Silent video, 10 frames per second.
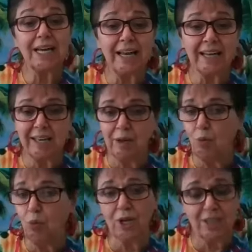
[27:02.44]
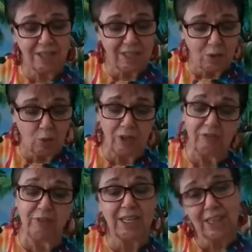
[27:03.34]
thank him whether we
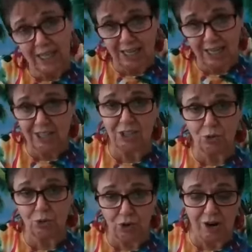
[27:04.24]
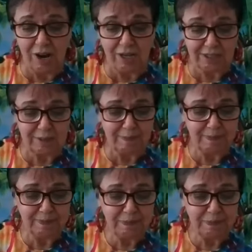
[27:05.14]
feel like it or not.